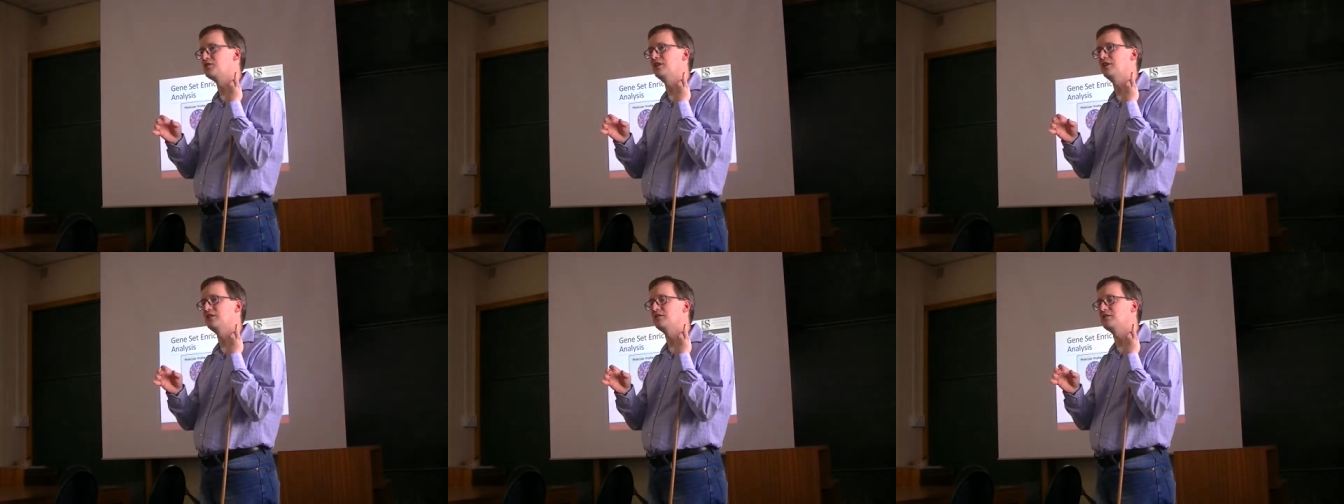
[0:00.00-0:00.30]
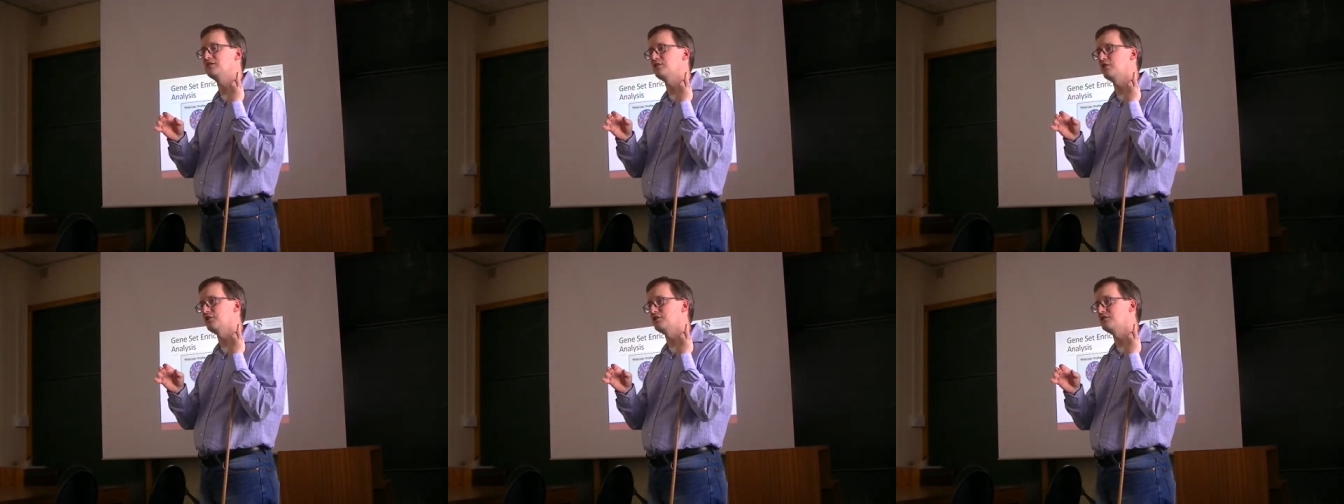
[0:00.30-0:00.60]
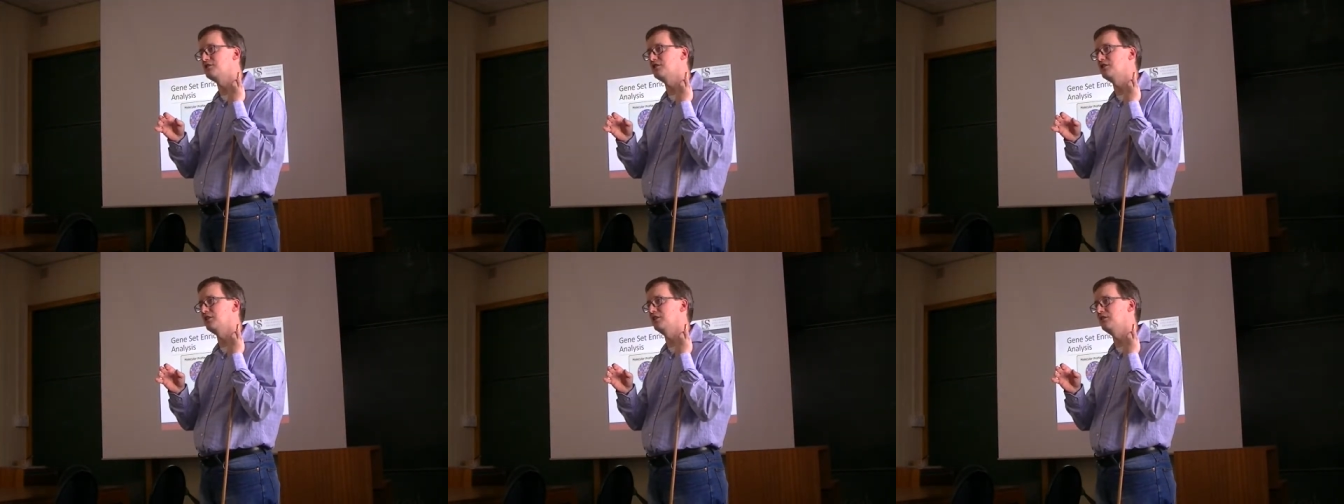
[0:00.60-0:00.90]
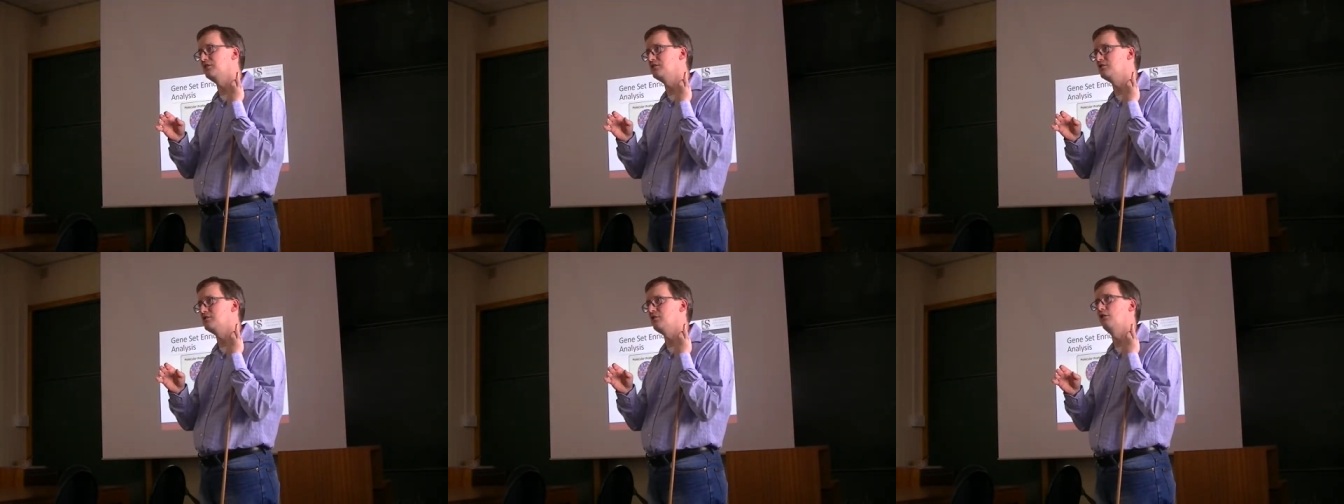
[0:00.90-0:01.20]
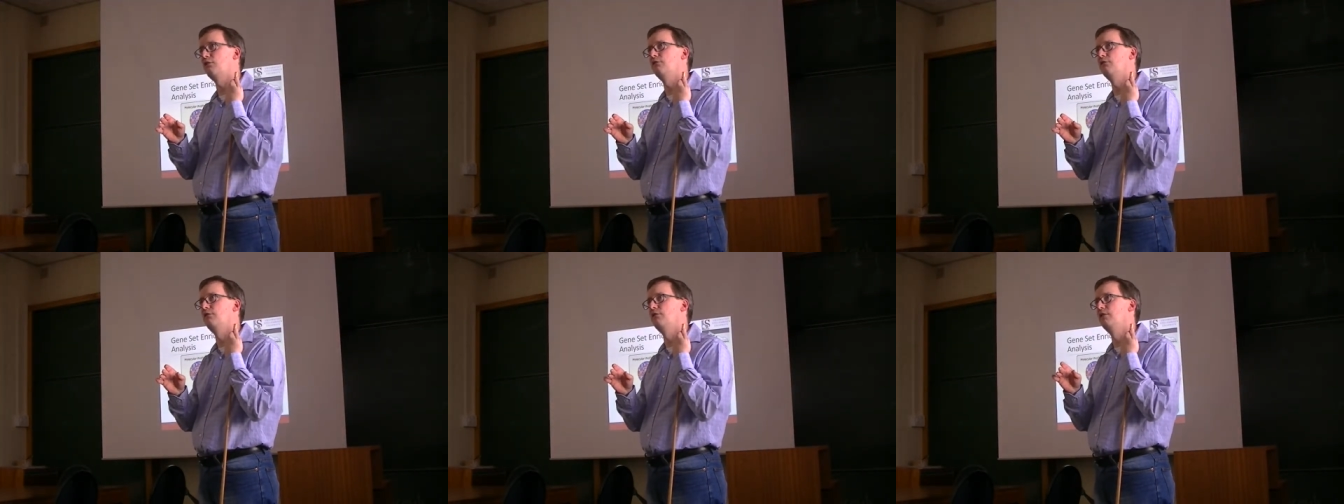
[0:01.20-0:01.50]
that starts to
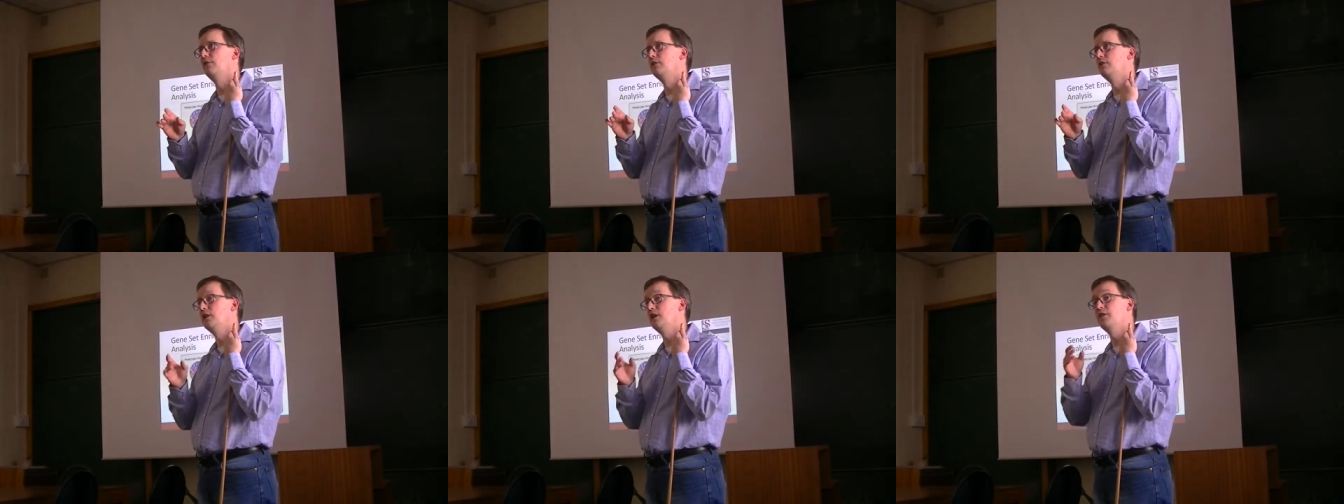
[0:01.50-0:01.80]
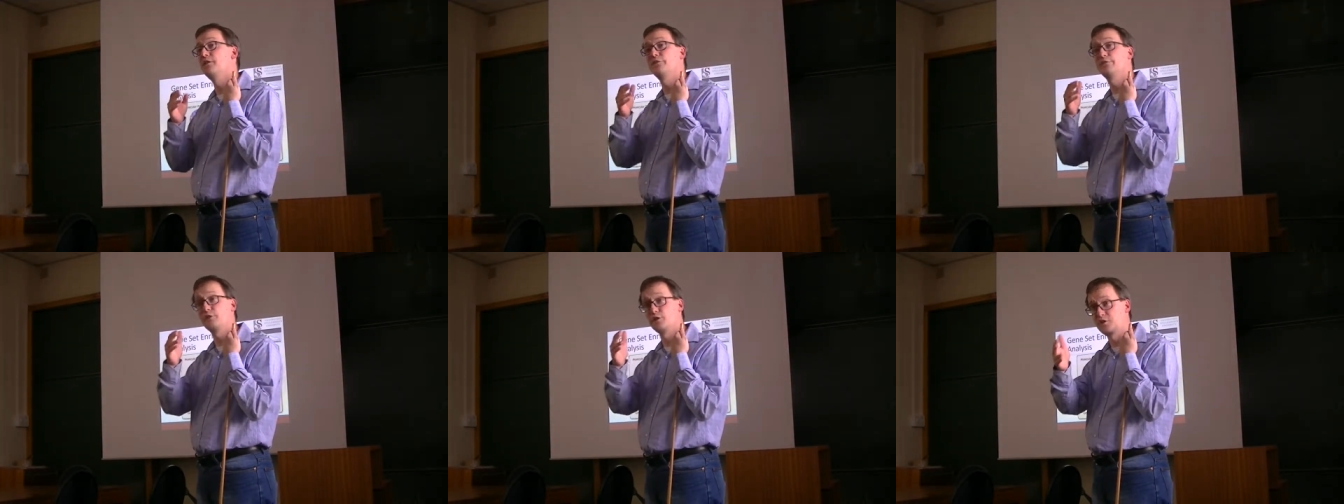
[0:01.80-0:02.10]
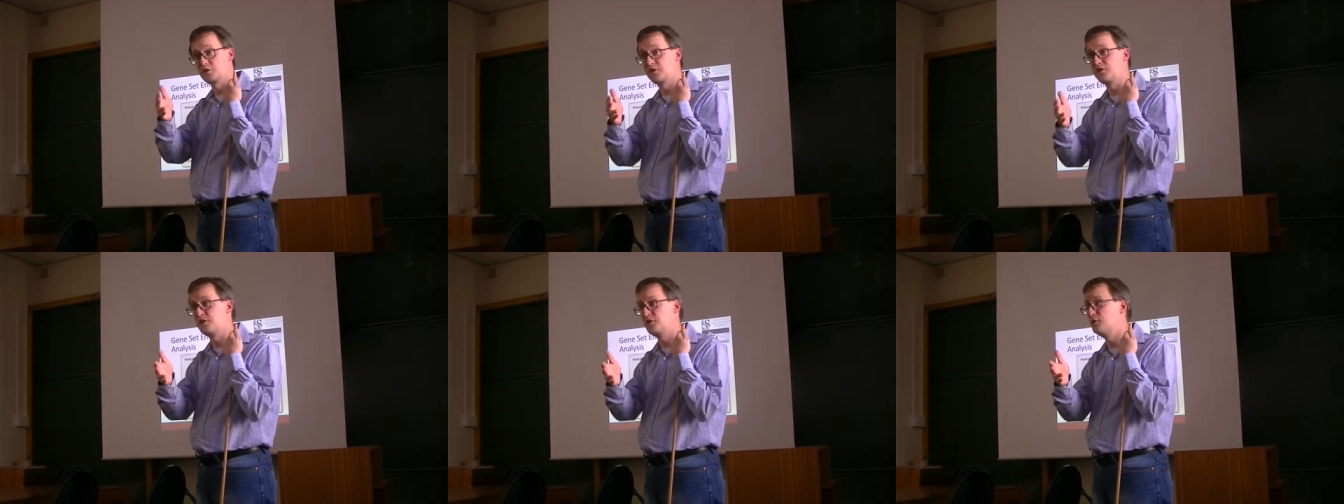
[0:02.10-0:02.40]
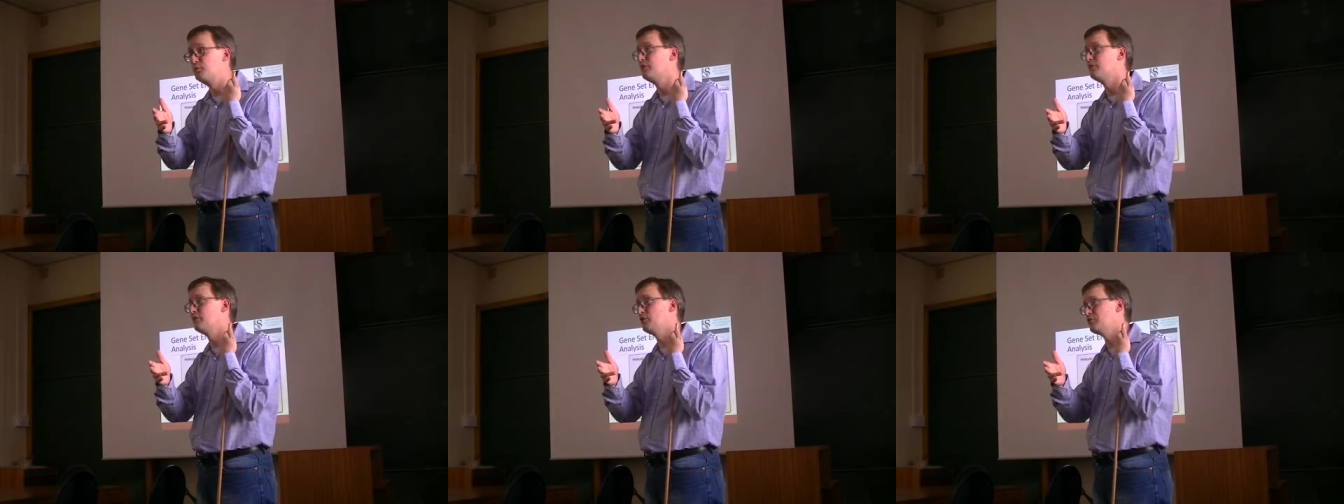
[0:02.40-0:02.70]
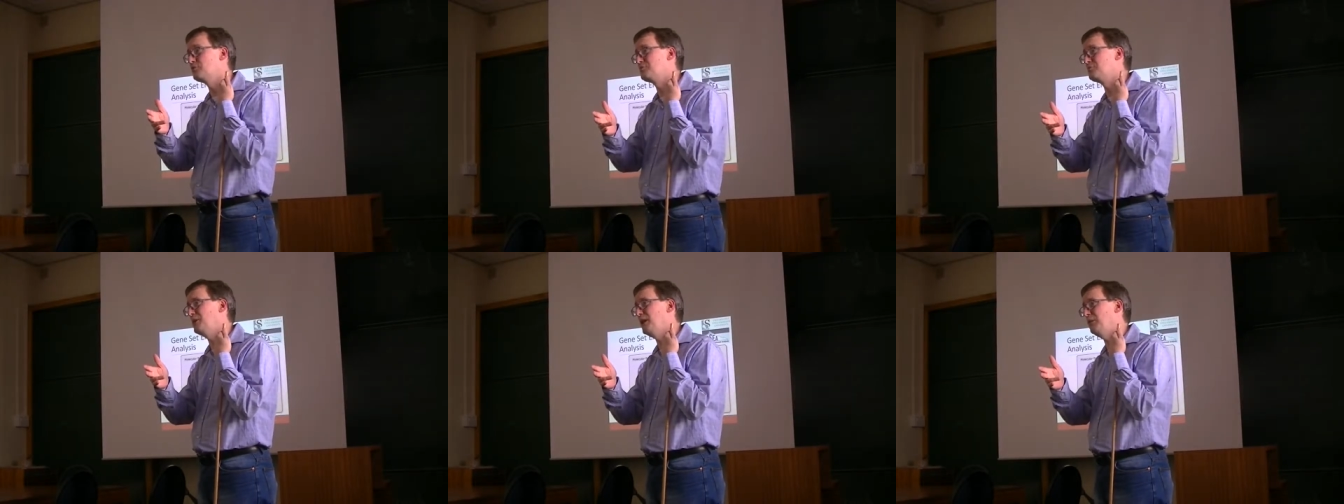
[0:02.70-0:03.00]
solve the first two of
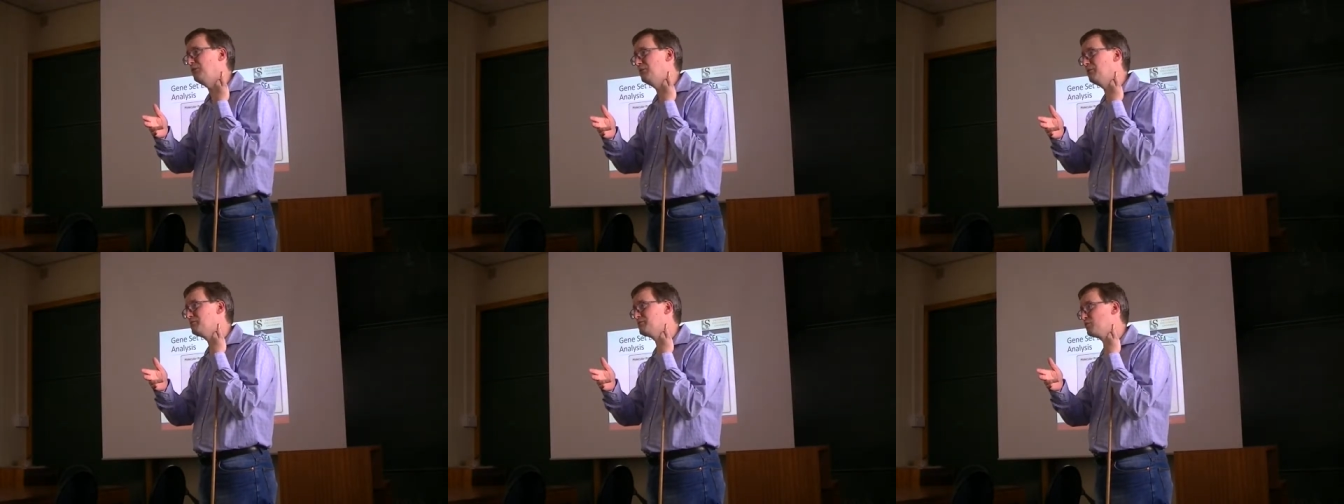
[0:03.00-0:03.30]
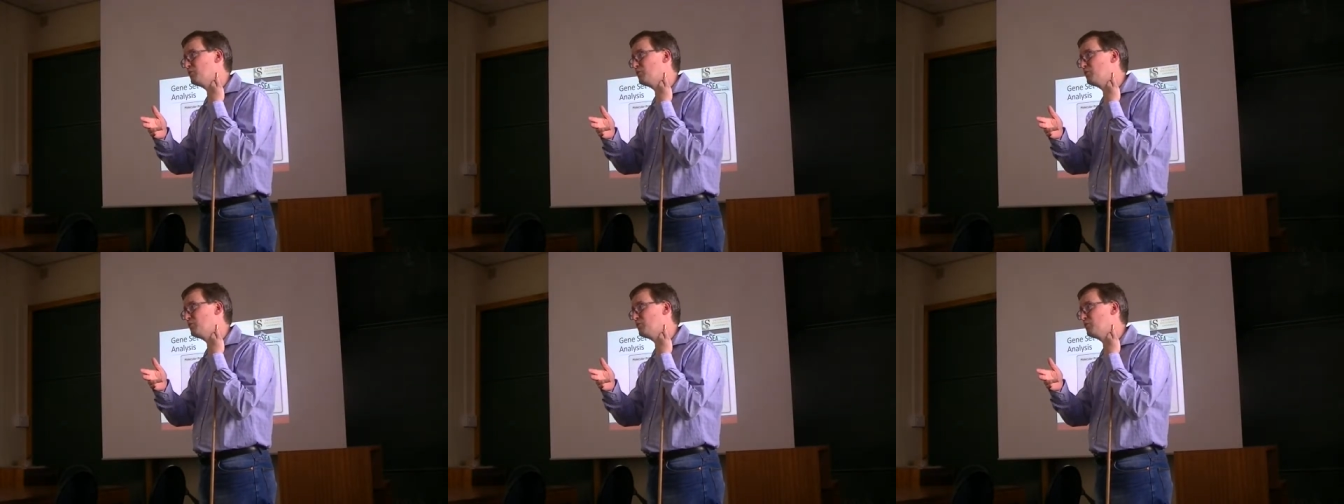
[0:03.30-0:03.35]
those problems